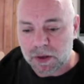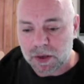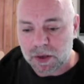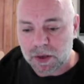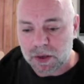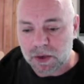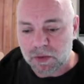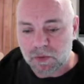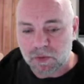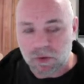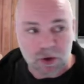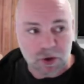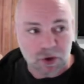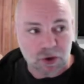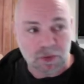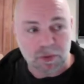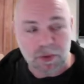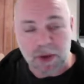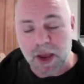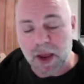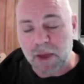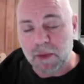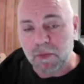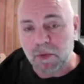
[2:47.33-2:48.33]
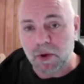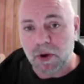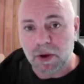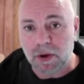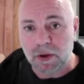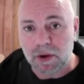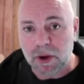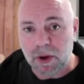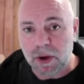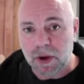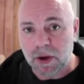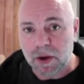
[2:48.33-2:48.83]
rostrum camera
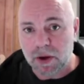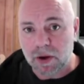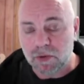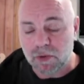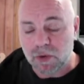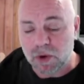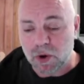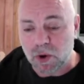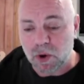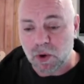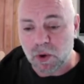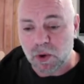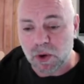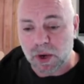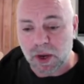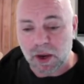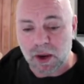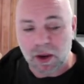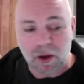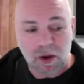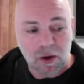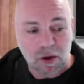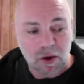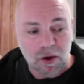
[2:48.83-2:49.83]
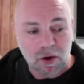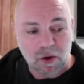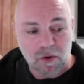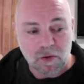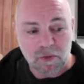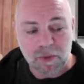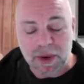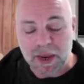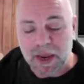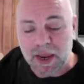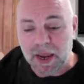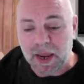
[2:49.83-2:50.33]
recording of
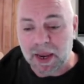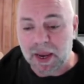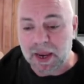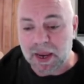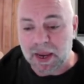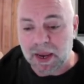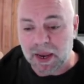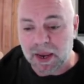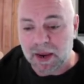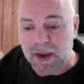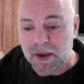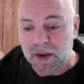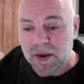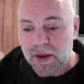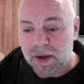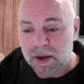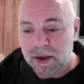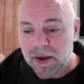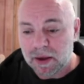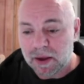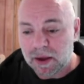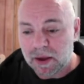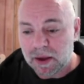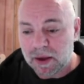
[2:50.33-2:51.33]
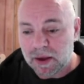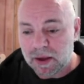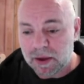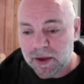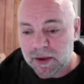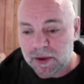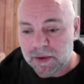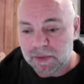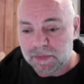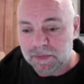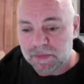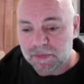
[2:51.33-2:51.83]
me inking
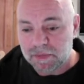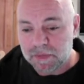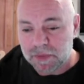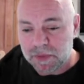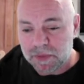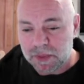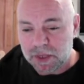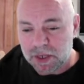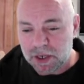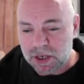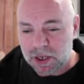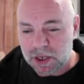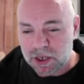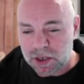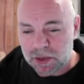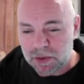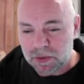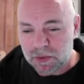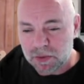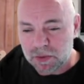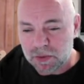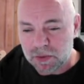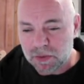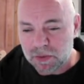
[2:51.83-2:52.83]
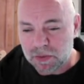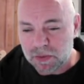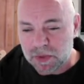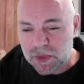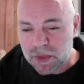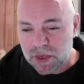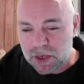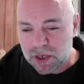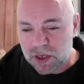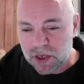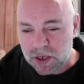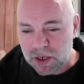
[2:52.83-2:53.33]
this
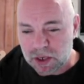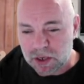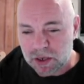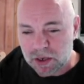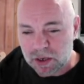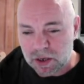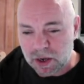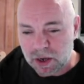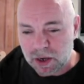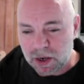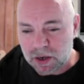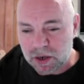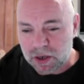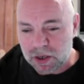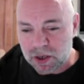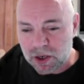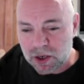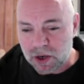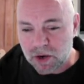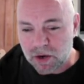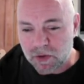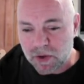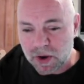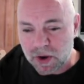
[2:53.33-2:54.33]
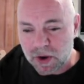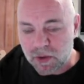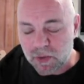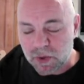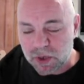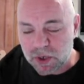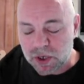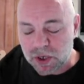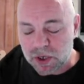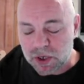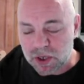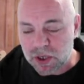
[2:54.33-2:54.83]
turnaround,
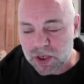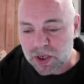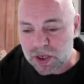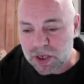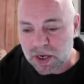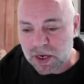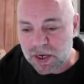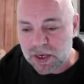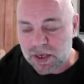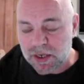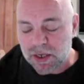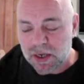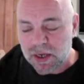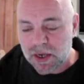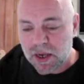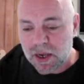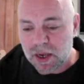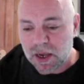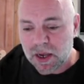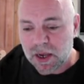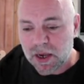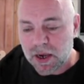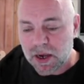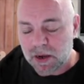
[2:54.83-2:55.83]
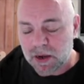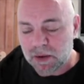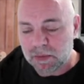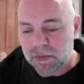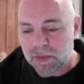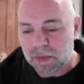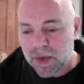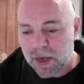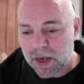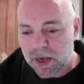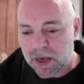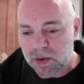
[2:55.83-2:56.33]
which is the Saint,
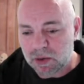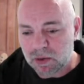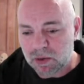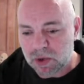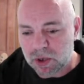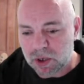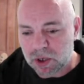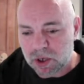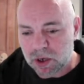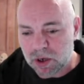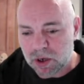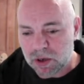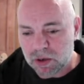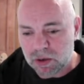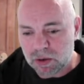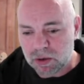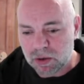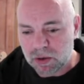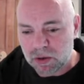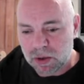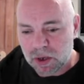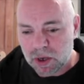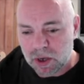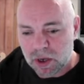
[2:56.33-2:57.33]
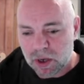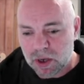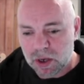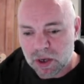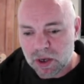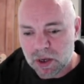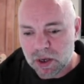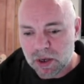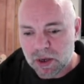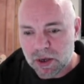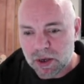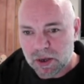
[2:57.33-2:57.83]
and also
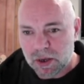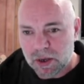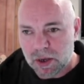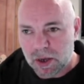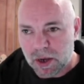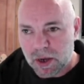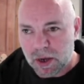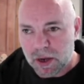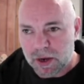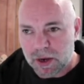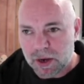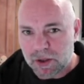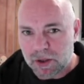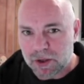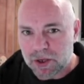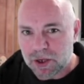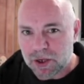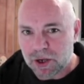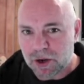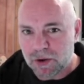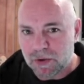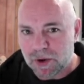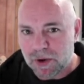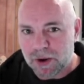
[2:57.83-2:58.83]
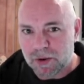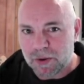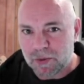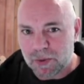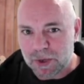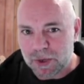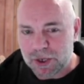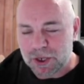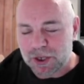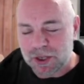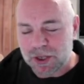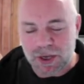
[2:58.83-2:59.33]
another turnaround,
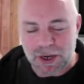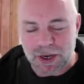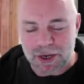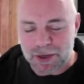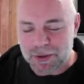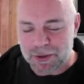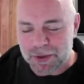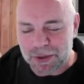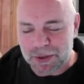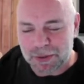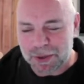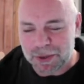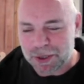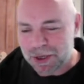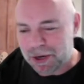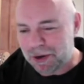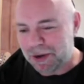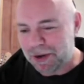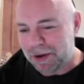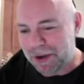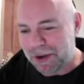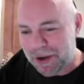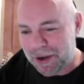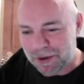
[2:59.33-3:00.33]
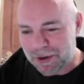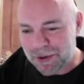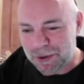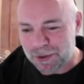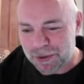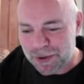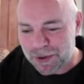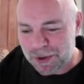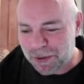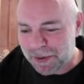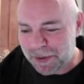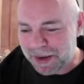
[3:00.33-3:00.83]
which is the next one to be shown, and I can't
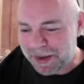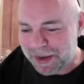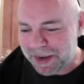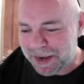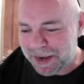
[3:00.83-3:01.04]
talk to you about it